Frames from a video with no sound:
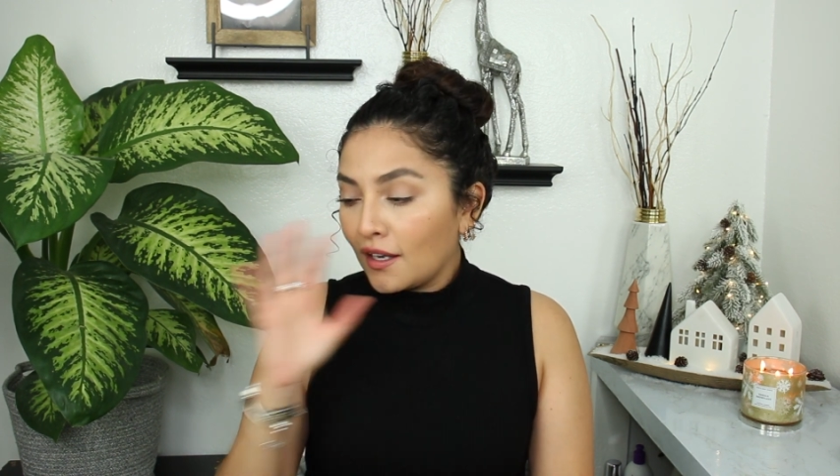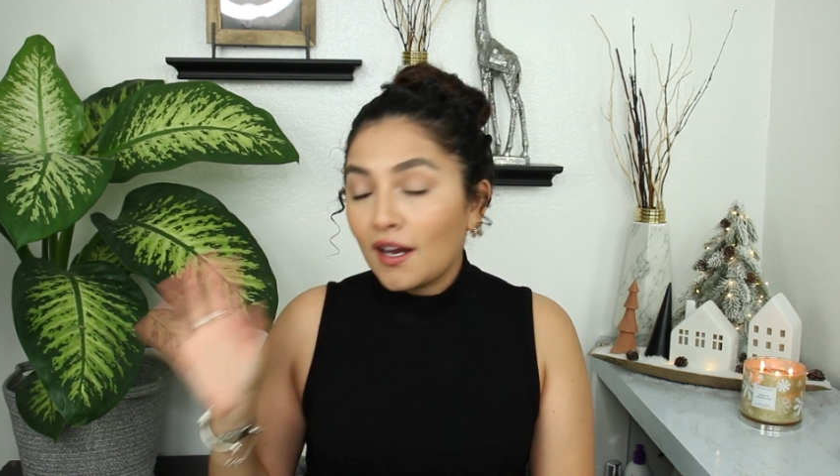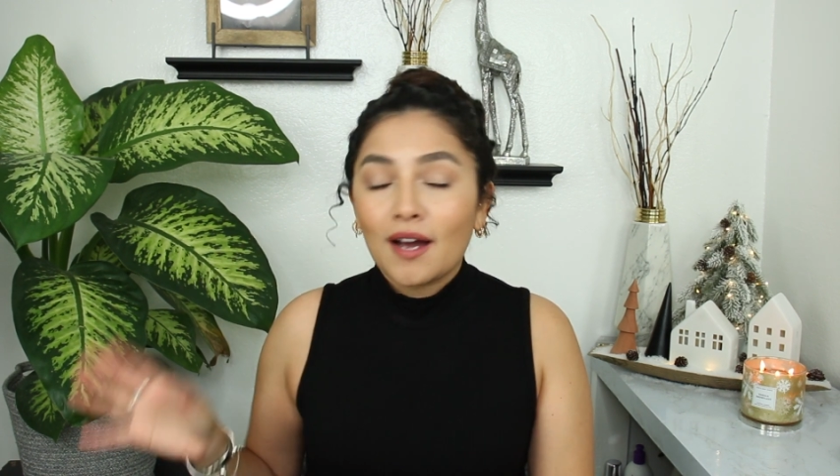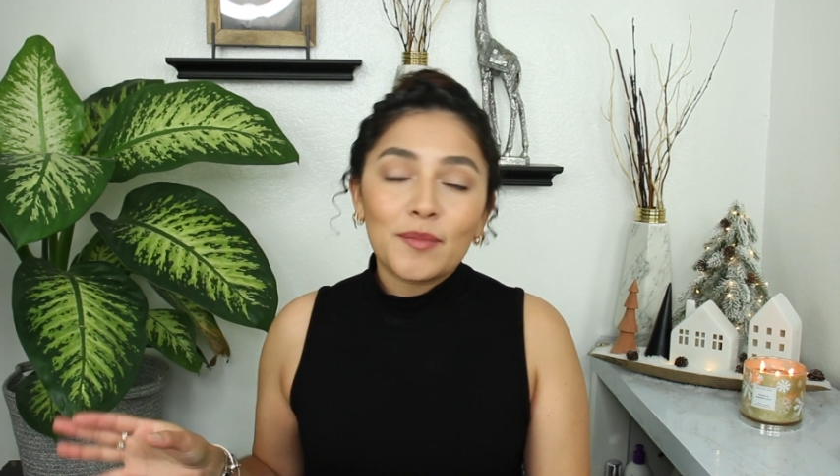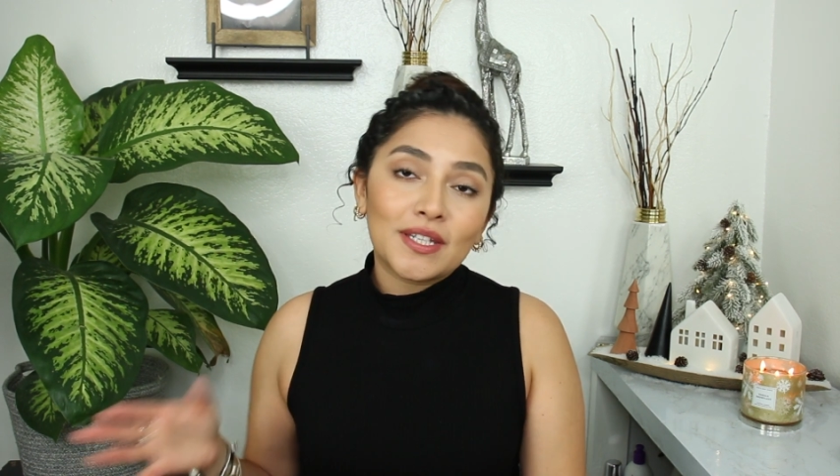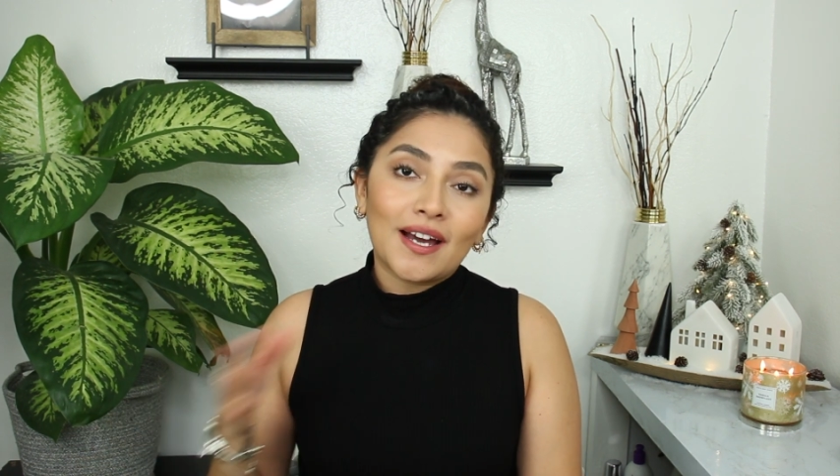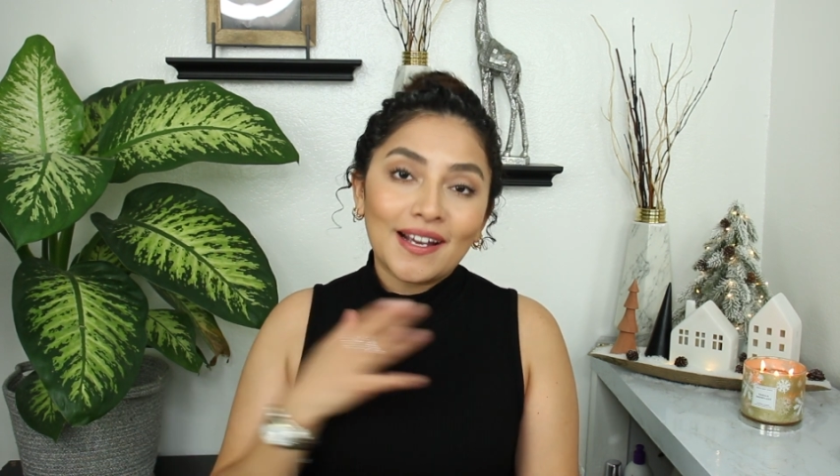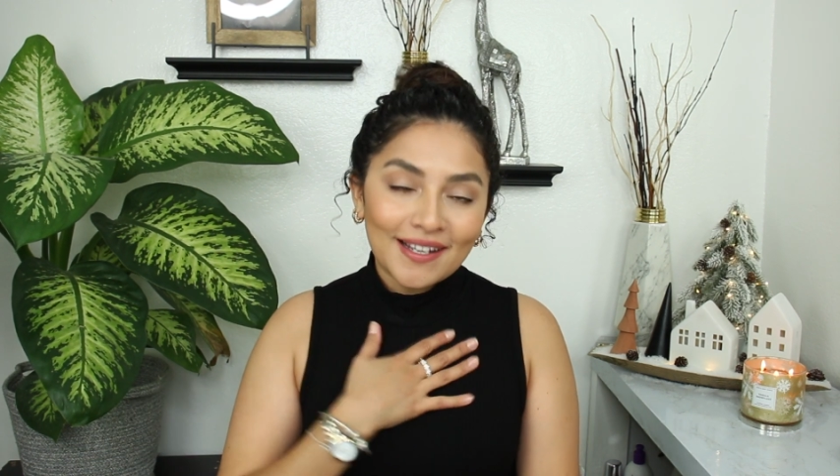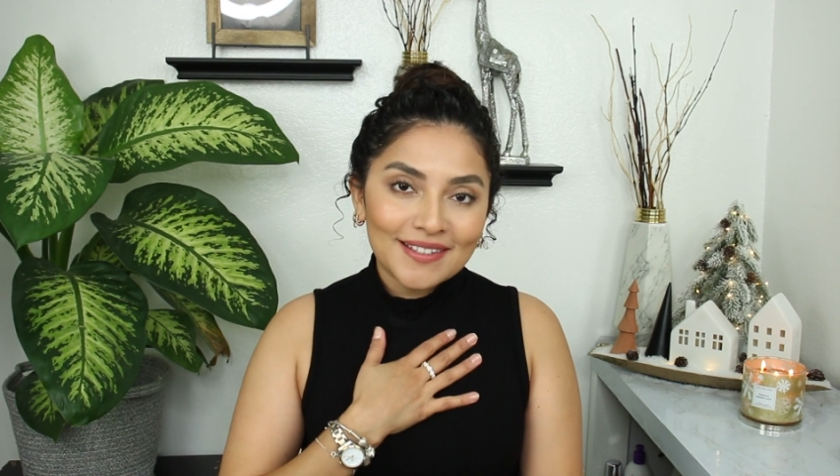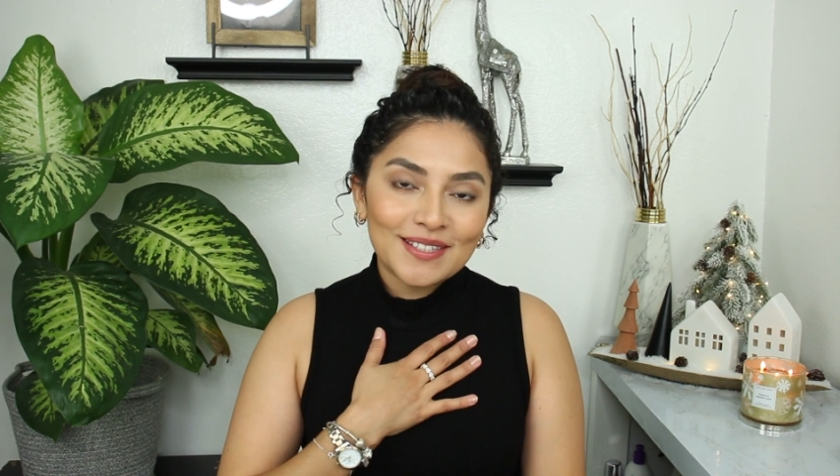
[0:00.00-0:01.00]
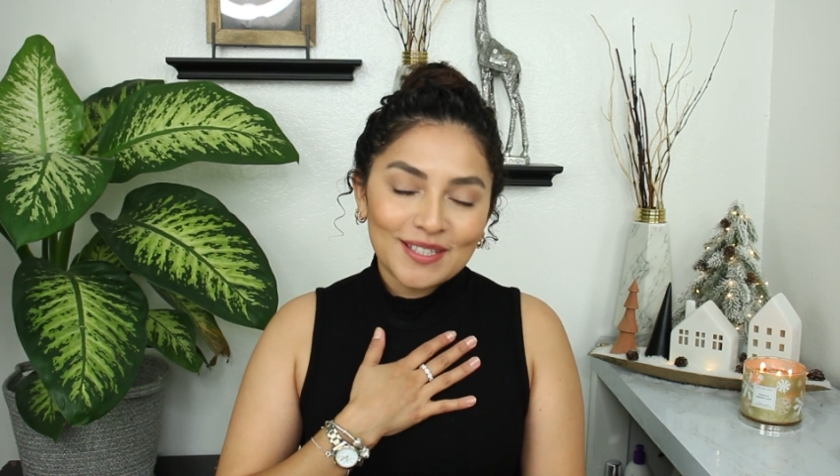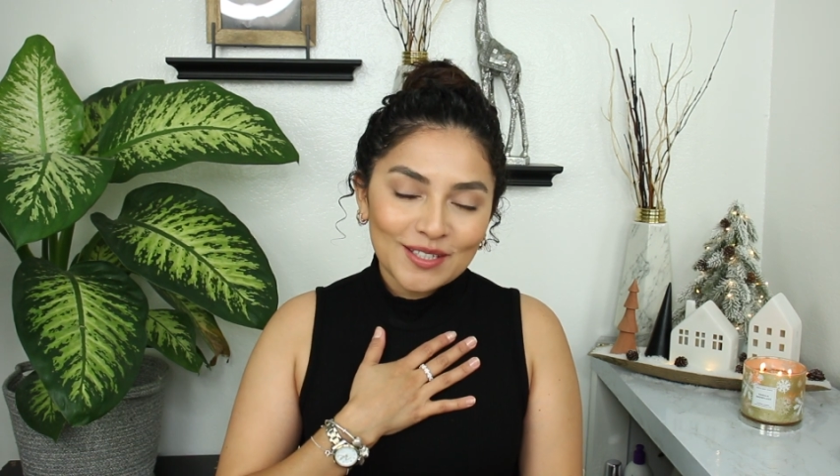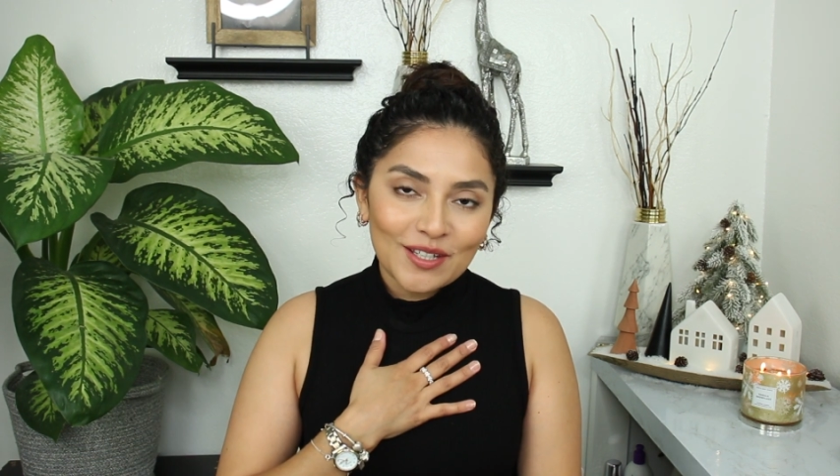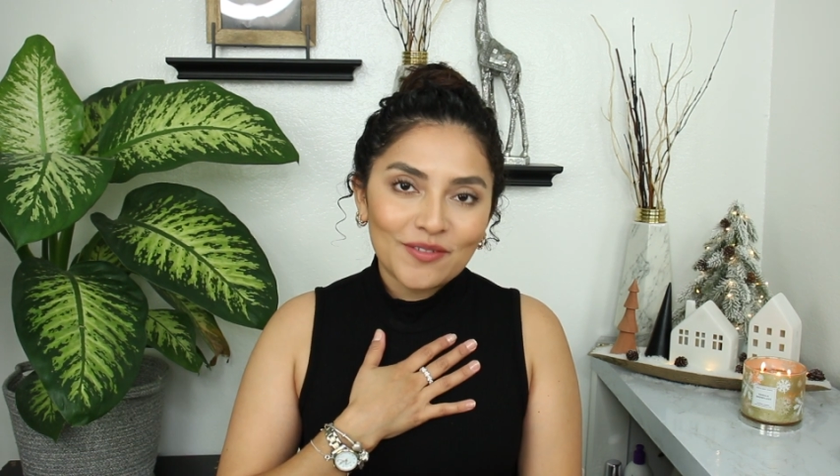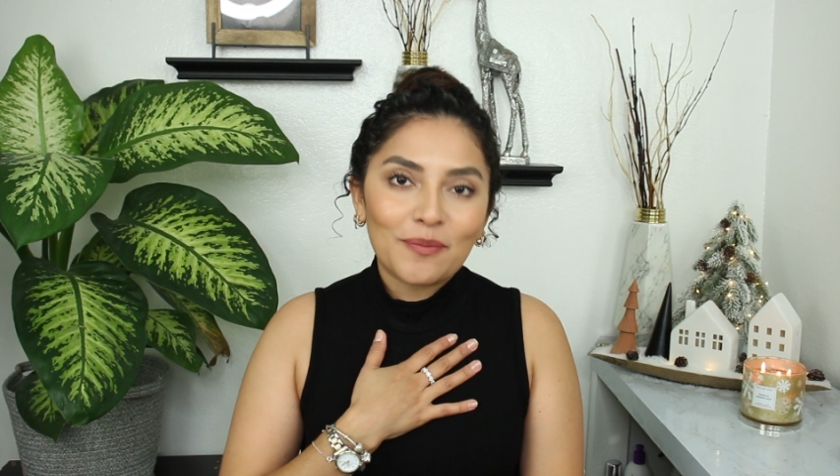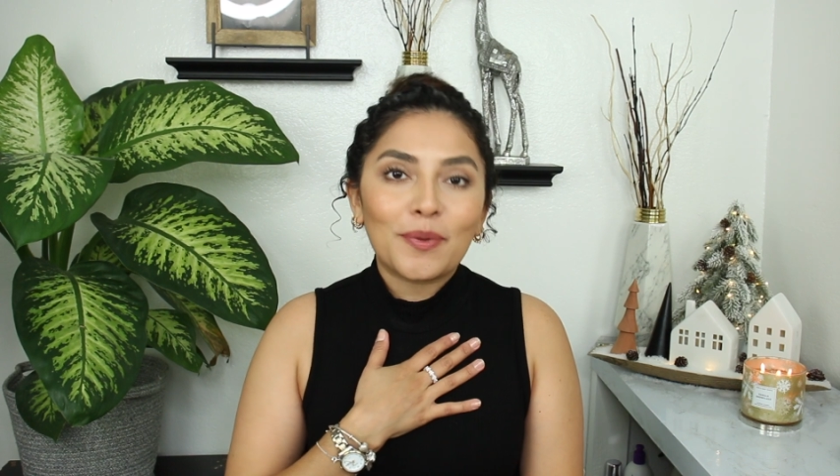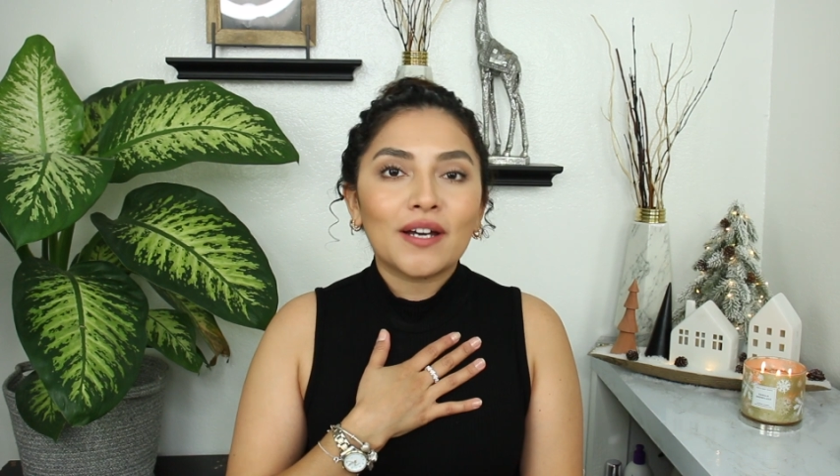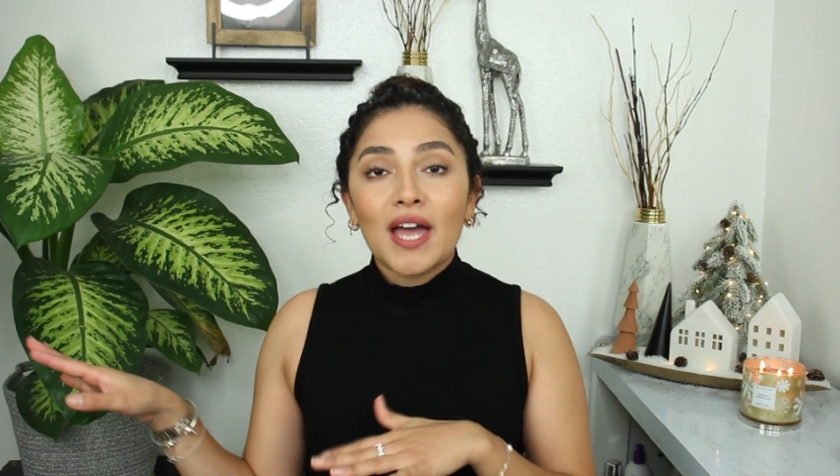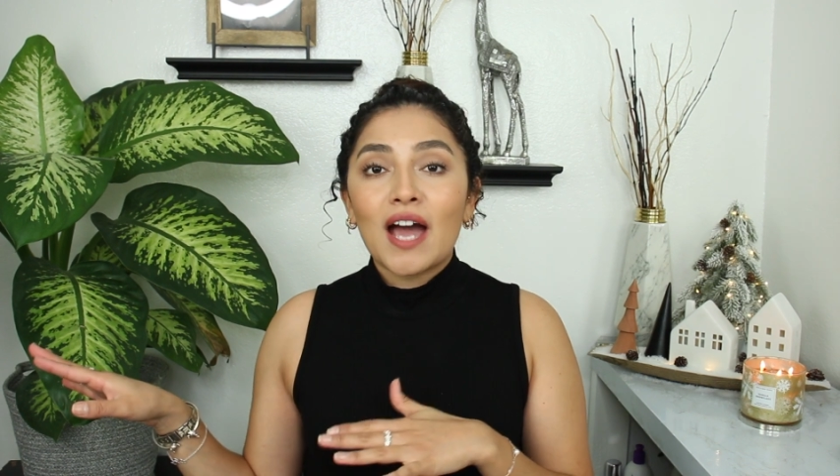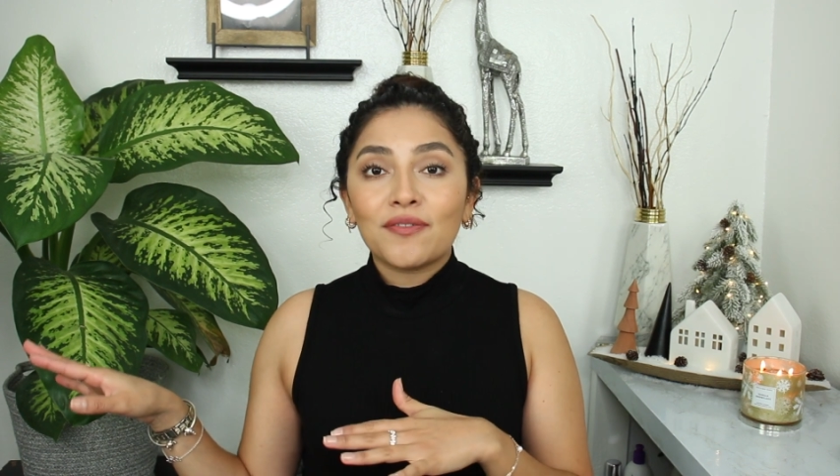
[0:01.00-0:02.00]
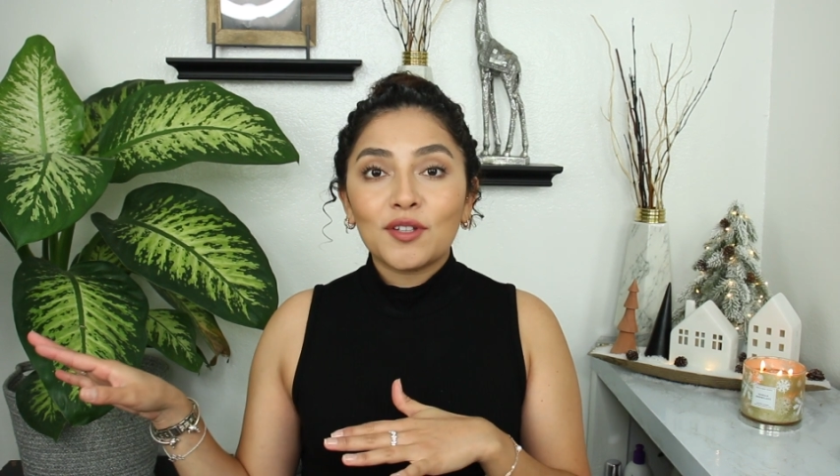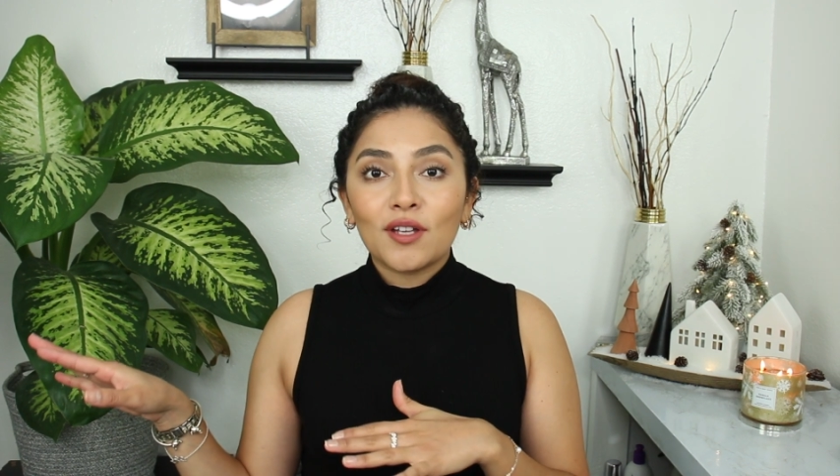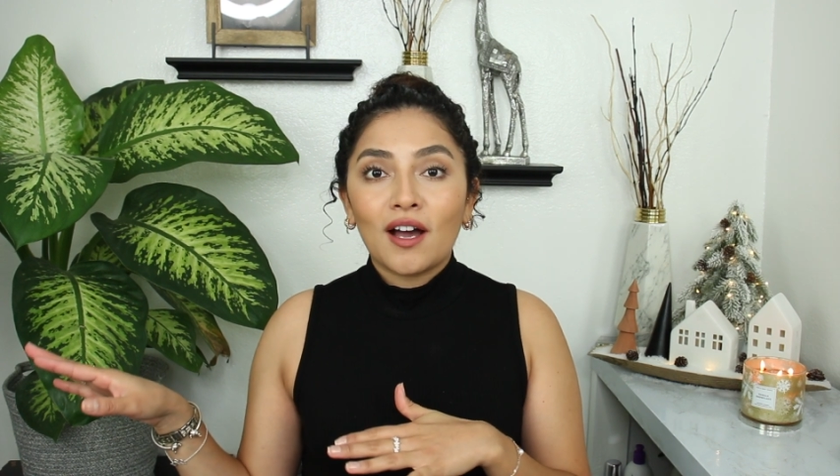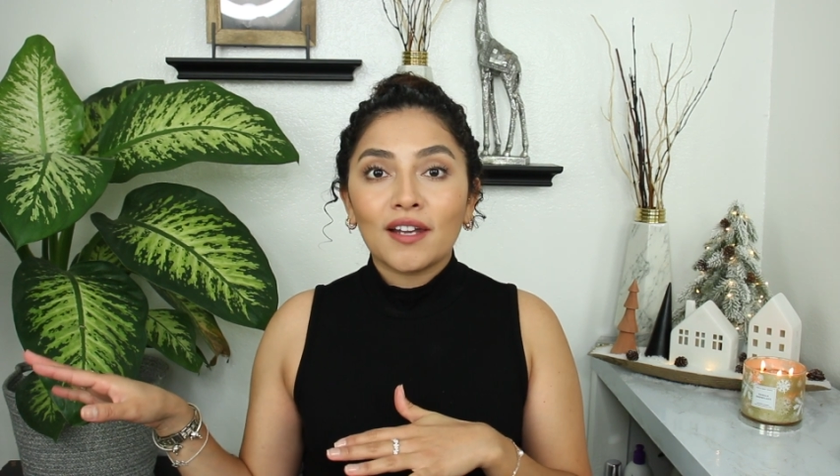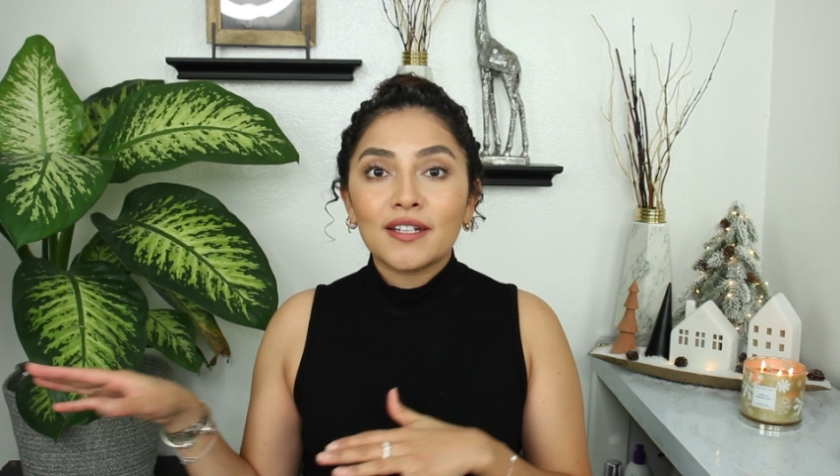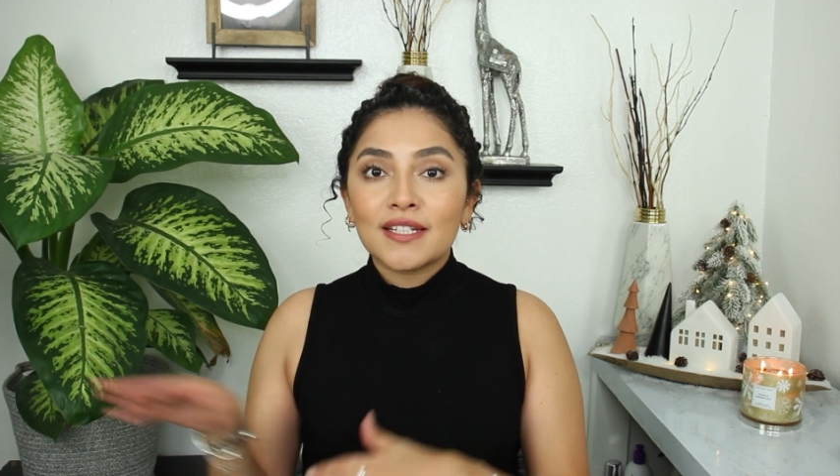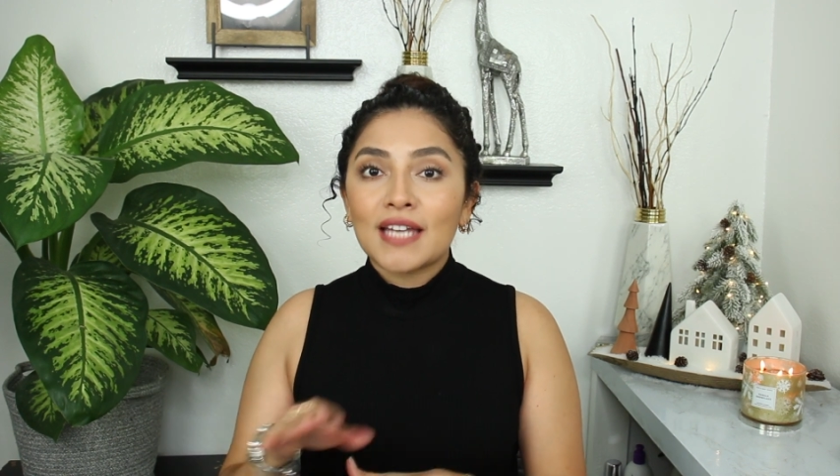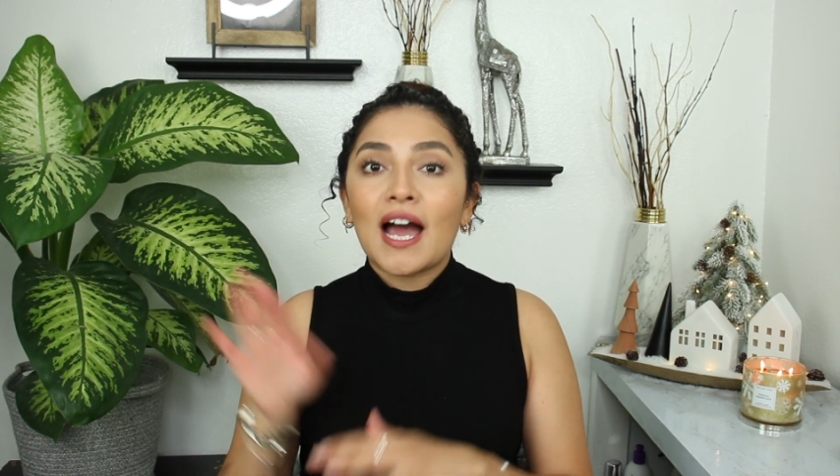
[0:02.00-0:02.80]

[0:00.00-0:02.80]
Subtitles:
I mean, I got this as a gift, but after the holidays,